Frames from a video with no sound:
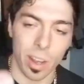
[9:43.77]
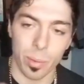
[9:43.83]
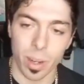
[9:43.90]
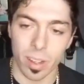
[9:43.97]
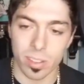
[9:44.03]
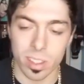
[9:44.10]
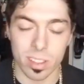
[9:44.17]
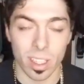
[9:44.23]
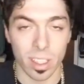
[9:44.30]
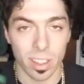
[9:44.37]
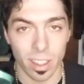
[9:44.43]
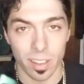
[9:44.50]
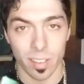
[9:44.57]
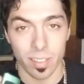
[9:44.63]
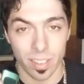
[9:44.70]
would have to say
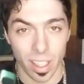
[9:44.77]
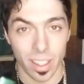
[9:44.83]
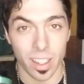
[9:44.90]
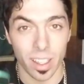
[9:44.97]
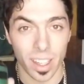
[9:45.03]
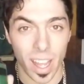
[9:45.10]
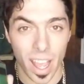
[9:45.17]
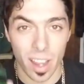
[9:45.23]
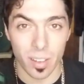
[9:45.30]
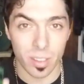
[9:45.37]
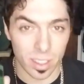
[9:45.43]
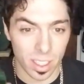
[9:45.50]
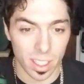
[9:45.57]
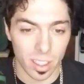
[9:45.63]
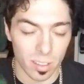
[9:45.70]
they done
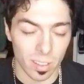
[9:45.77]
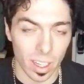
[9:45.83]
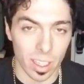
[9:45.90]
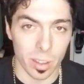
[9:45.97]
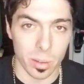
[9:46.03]
everything right